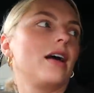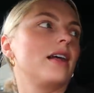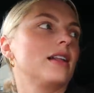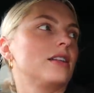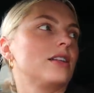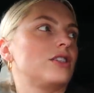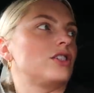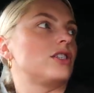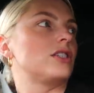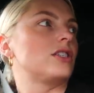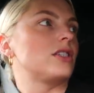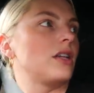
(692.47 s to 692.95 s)

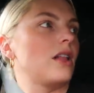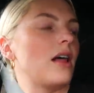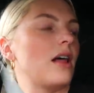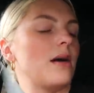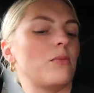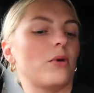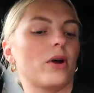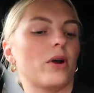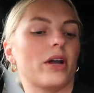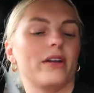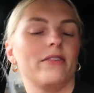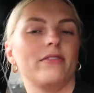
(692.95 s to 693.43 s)
it's just a
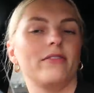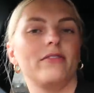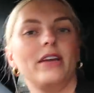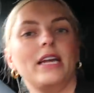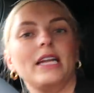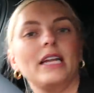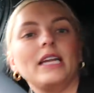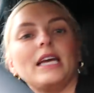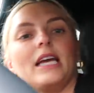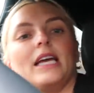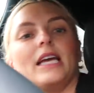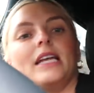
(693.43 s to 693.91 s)
lot more
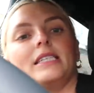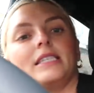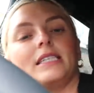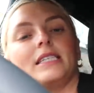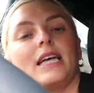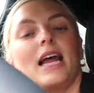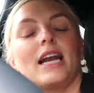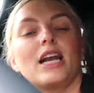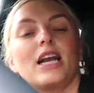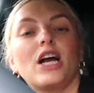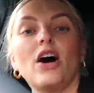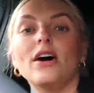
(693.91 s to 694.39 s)
convenient
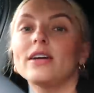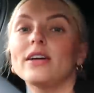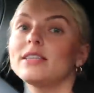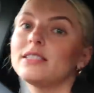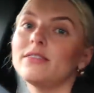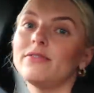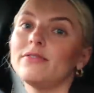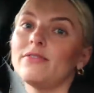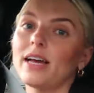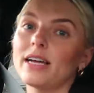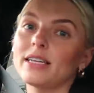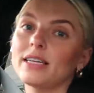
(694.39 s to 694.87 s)
and
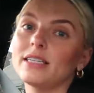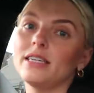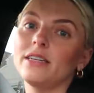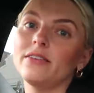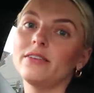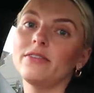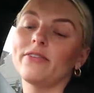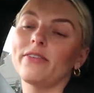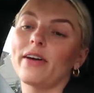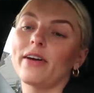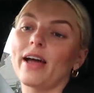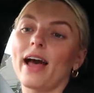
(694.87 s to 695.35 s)

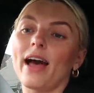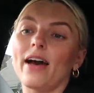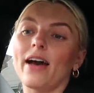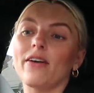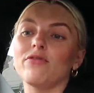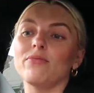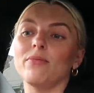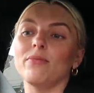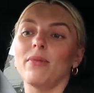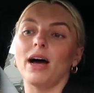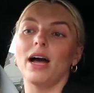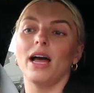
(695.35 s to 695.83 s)
cost-effective if I
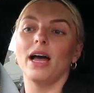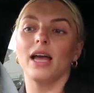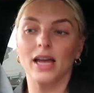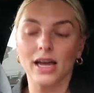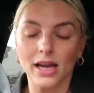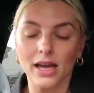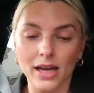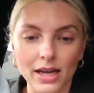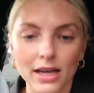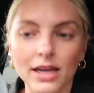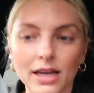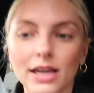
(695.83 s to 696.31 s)
have
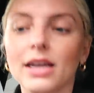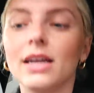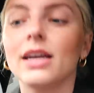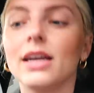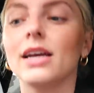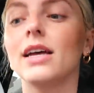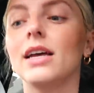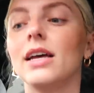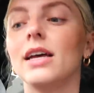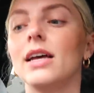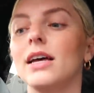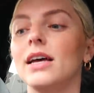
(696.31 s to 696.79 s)
my
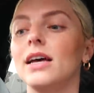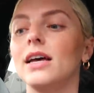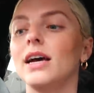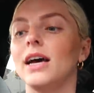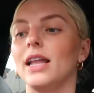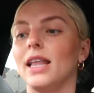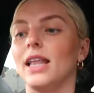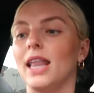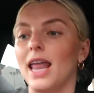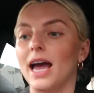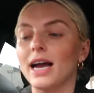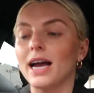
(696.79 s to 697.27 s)

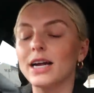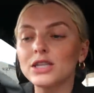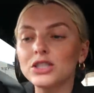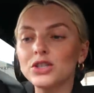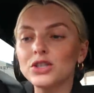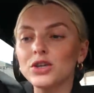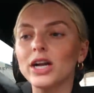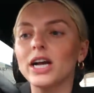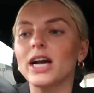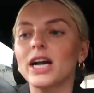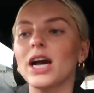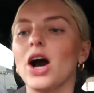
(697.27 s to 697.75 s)

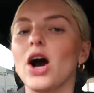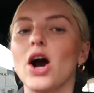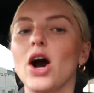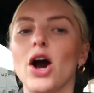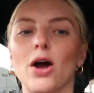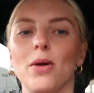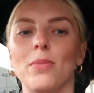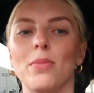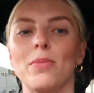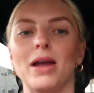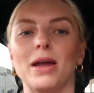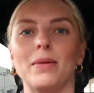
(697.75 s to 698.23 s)
electric
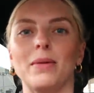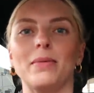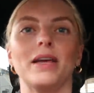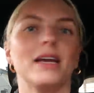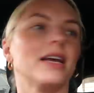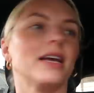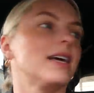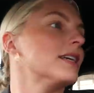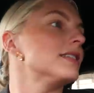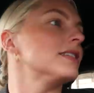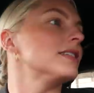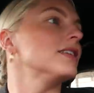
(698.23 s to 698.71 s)
car, baby,
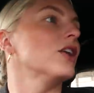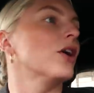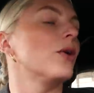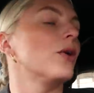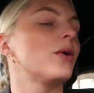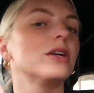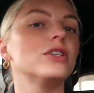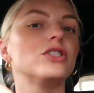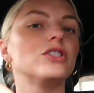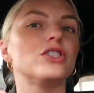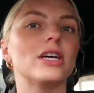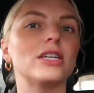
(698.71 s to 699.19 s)
because no
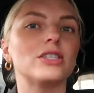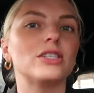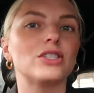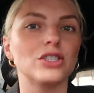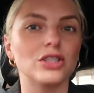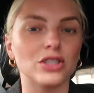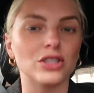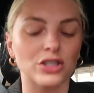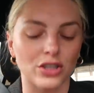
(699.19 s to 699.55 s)
congestion